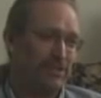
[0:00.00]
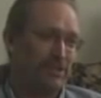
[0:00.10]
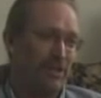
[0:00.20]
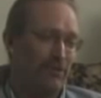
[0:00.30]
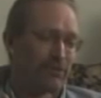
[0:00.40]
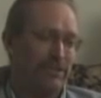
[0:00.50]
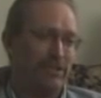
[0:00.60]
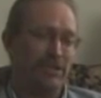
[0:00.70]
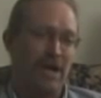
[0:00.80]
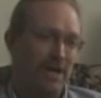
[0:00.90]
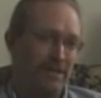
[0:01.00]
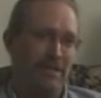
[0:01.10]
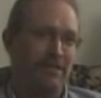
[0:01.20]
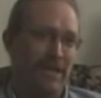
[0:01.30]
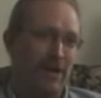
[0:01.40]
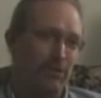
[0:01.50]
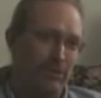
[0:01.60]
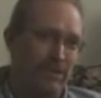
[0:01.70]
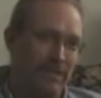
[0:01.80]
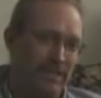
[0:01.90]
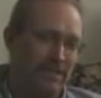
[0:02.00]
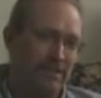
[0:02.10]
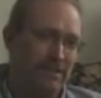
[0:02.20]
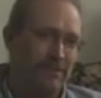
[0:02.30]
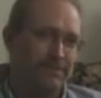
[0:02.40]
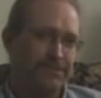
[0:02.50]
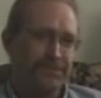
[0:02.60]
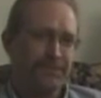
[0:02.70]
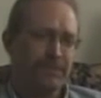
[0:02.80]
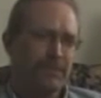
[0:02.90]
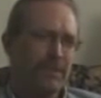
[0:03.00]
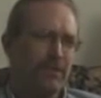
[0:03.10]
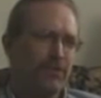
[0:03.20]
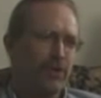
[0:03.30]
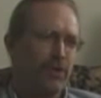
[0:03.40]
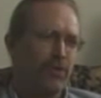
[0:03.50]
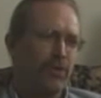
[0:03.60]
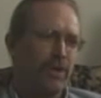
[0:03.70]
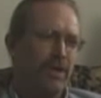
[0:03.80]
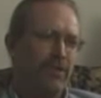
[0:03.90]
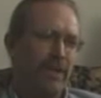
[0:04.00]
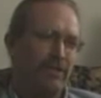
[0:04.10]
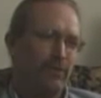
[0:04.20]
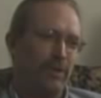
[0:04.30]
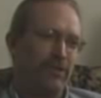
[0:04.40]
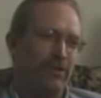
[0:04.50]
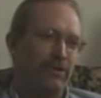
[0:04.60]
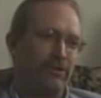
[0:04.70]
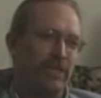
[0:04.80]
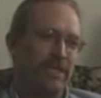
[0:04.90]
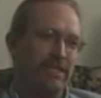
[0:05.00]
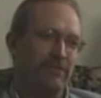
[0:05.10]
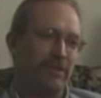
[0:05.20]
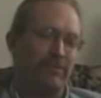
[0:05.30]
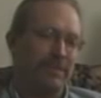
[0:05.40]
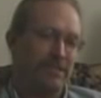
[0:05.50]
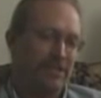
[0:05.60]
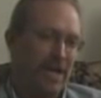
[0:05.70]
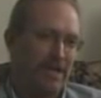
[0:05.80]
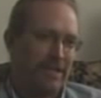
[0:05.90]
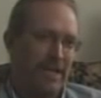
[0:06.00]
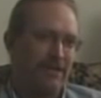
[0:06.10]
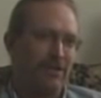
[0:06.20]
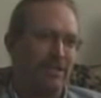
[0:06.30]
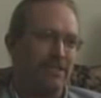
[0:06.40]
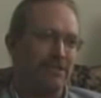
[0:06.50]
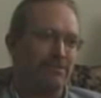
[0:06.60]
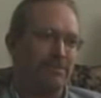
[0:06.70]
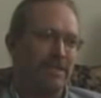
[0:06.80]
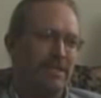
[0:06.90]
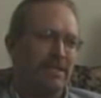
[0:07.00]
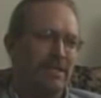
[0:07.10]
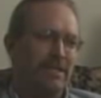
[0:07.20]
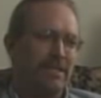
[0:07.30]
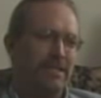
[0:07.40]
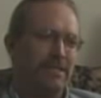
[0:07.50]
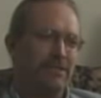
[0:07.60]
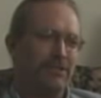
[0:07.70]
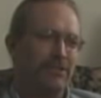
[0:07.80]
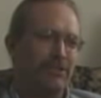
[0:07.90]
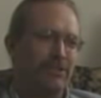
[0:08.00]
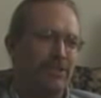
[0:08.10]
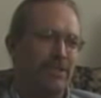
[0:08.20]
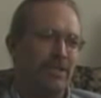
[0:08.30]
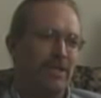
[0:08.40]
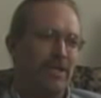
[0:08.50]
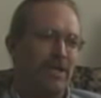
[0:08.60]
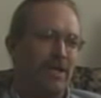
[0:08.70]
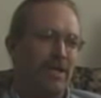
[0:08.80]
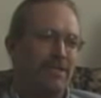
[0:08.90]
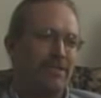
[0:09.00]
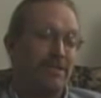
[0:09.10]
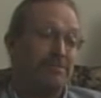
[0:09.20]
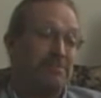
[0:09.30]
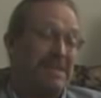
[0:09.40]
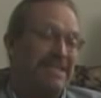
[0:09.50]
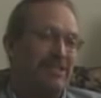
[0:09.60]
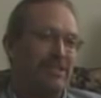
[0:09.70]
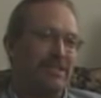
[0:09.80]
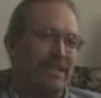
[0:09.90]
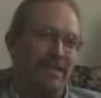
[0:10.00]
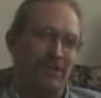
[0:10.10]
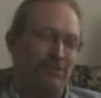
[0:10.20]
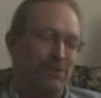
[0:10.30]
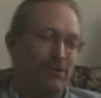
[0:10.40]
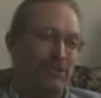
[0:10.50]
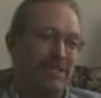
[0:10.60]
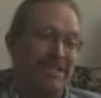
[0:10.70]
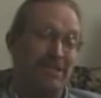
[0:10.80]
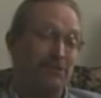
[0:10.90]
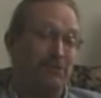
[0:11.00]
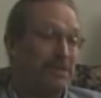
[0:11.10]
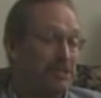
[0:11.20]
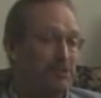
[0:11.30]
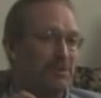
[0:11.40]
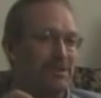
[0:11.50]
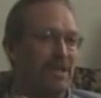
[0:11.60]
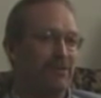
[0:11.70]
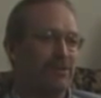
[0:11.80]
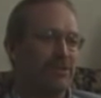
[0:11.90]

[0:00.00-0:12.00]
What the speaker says: itself in your conduct outwardly. So that's what Thoreau's idea of government is, not anarchism. It is basically, at the most individual level,